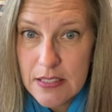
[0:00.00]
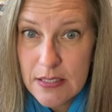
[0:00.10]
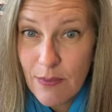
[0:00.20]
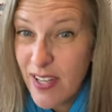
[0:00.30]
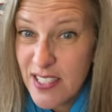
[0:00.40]

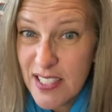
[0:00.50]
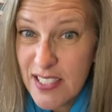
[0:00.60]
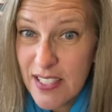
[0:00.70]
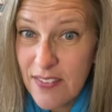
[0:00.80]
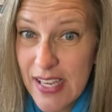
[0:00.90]
watching
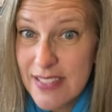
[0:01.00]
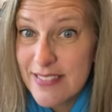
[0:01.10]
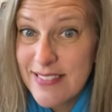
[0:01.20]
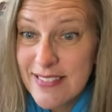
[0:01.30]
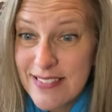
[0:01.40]
TV.
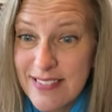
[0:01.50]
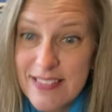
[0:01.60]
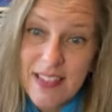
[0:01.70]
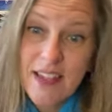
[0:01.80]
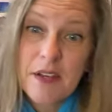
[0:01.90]

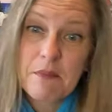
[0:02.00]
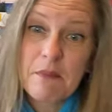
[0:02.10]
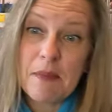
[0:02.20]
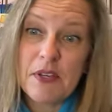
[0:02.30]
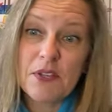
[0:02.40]

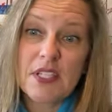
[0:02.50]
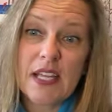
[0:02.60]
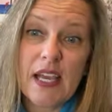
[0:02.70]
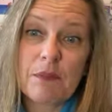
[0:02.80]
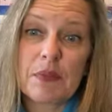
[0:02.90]
Maybe you stay
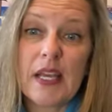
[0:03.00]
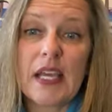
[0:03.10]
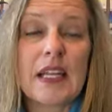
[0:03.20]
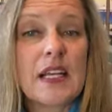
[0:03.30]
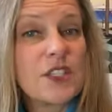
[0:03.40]
up
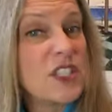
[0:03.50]
late to